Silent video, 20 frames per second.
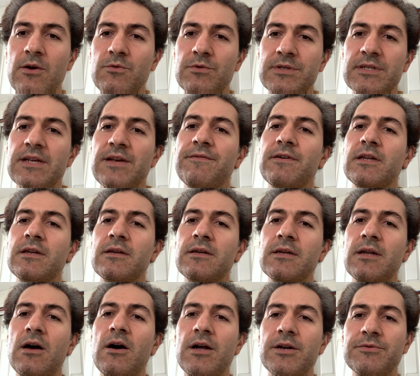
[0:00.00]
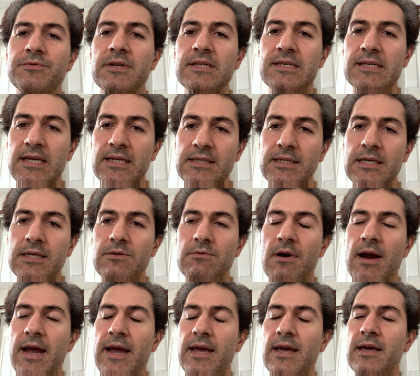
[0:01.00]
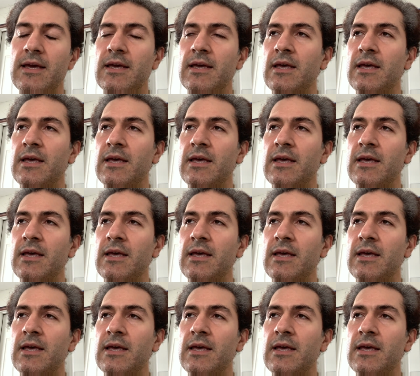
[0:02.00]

or 700 centigrade,